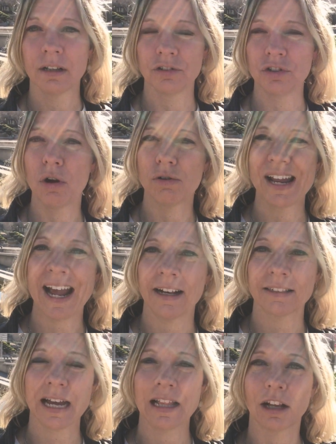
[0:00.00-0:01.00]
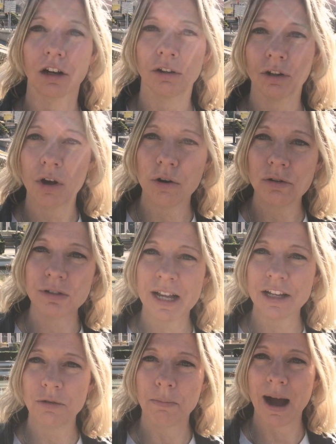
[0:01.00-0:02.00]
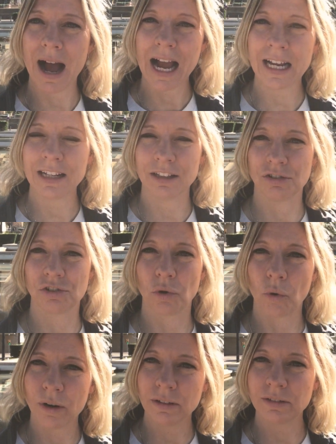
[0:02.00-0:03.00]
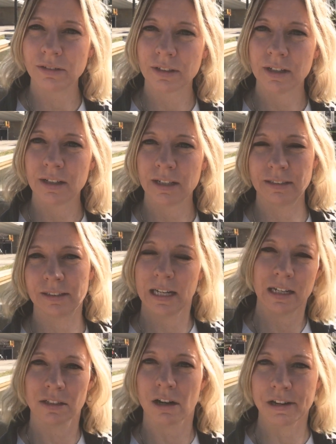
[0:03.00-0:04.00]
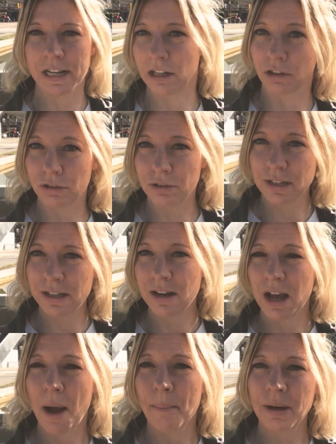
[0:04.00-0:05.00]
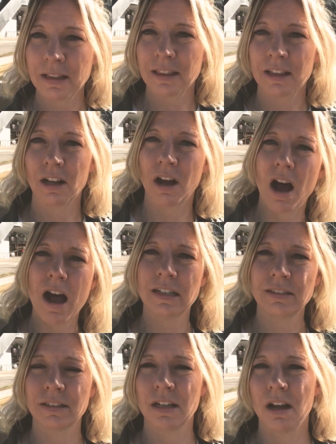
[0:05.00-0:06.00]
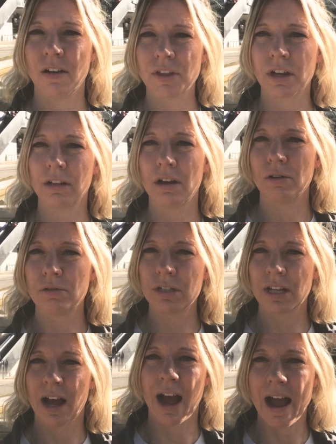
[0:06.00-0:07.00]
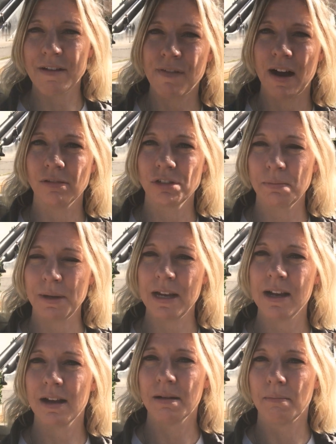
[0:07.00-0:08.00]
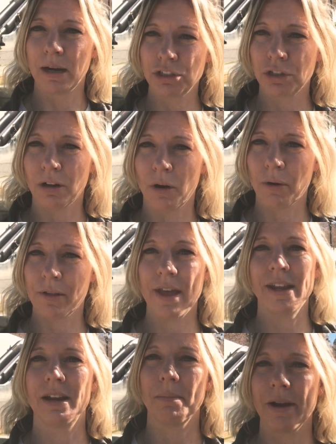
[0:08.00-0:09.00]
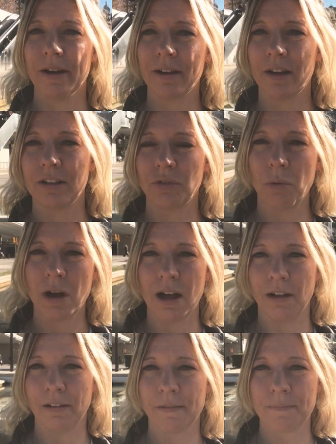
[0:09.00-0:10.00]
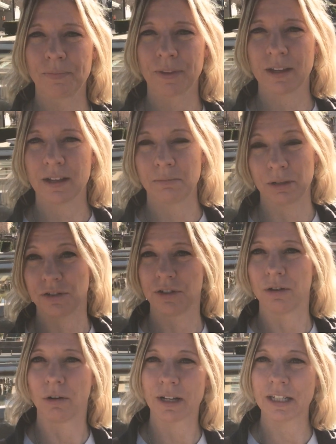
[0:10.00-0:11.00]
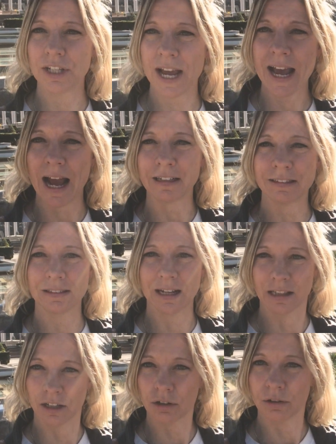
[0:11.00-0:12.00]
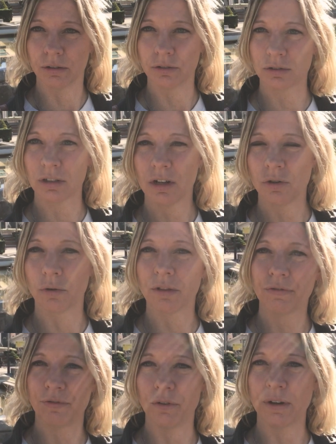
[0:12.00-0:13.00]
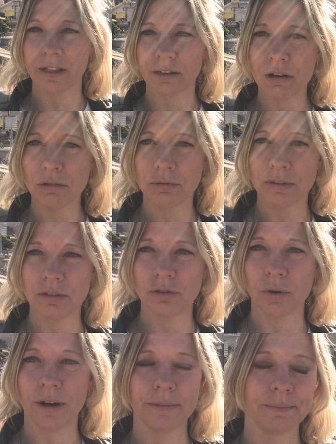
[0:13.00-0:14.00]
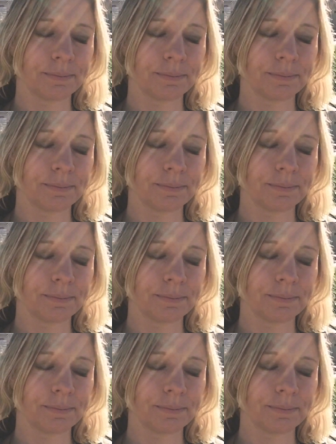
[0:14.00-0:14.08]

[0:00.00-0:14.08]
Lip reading: There's no tax on the clothes that you buy in the stores. They say it's already included, but the cost of the clothes I found to be much lower than in America as well. Plus, you don't get taxed on the clothes nor the food at the grocery store.